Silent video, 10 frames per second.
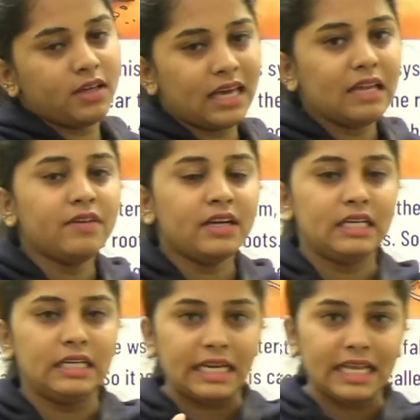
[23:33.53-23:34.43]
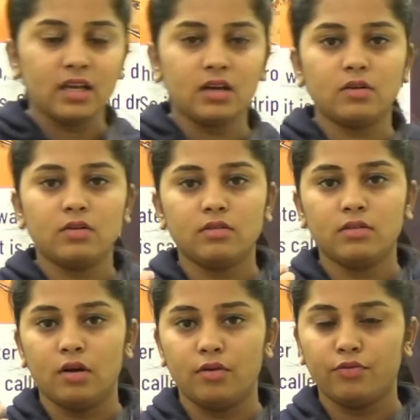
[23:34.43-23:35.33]
can we drink
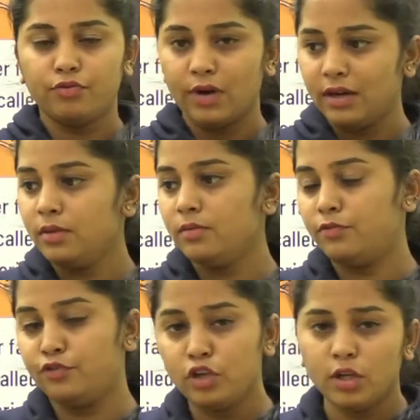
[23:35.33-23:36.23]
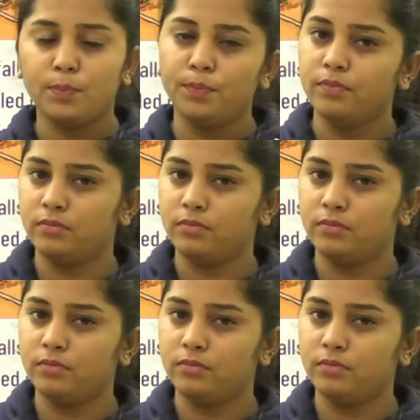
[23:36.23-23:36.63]
one full